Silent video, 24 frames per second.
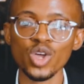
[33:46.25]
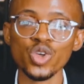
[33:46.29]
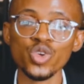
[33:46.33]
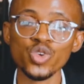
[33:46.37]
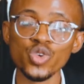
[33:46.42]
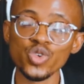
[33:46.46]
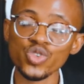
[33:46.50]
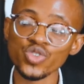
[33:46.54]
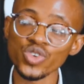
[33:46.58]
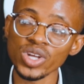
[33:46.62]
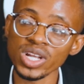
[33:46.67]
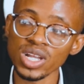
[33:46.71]

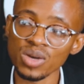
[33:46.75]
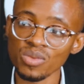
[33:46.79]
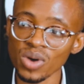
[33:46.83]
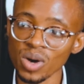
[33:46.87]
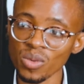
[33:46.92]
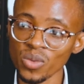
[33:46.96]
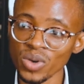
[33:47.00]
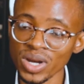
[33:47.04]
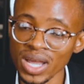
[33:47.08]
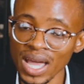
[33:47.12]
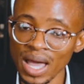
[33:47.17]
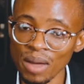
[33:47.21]
Mm. Usually,
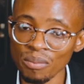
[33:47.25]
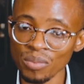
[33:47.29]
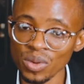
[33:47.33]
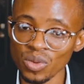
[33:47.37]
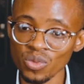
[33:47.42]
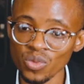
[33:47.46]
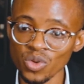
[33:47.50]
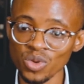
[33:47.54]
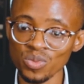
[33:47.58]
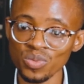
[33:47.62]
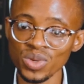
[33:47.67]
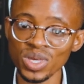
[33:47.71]
what would
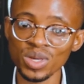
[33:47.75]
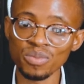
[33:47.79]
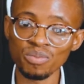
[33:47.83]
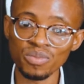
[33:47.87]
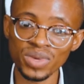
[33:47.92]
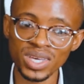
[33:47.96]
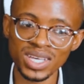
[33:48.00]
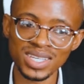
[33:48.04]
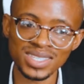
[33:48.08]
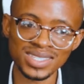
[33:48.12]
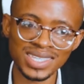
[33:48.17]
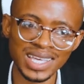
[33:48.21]
happen would be
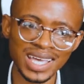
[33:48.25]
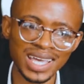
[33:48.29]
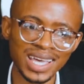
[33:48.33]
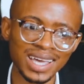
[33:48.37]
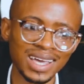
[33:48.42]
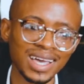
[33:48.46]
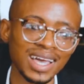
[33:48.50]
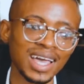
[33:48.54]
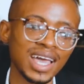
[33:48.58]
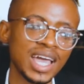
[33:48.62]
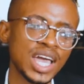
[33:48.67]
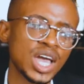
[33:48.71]
me
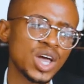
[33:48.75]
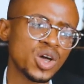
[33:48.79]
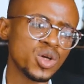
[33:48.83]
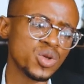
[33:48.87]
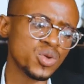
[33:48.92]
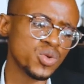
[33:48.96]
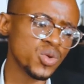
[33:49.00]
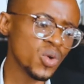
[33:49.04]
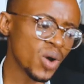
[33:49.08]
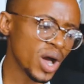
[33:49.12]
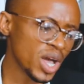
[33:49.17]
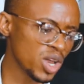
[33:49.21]
saying,
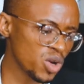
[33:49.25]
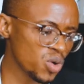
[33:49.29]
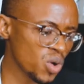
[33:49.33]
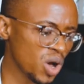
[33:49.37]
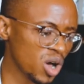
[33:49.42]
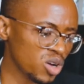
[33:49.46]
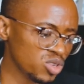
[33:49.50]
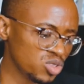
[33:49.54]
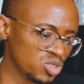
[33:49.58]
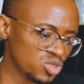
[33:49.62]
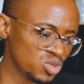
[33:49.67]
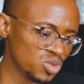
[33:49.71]
"No, I know
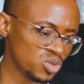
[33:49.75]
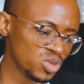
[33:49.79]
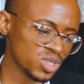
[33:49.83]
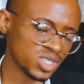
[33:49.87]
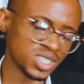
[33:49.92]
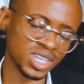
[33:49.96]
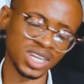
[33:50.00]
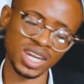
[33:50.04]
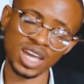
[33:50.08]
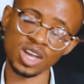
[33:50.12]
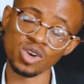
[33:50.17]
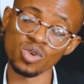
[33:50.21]
how to do
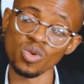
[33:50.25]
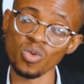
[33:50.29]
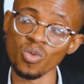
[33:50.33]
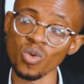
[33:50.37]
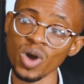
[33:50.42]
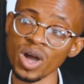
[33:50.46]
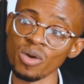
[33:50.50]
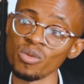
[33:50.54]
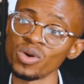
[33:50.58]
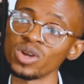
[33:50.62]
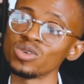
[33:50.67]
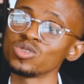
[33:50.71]
this, and I
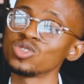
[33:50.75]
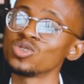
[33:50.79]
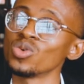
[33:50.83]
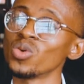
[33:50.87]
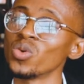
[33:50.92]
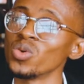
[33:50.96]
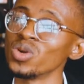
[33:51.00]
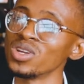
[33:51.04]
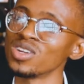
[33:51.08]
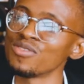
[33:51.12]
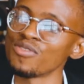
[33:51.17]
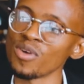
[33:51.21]
know I want
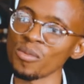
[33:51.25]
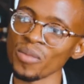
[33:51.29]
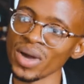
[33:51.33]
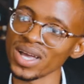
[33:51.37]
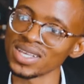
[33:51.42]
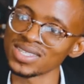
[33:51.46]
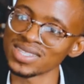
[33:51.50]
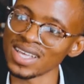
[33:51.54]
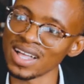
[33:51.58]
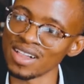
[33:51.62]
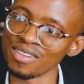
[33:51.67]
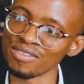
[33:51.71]
to own it for
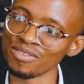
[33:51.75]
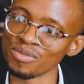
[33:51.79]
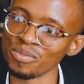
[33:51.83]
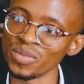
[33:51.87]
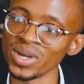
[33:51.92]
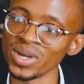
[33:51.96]
myself."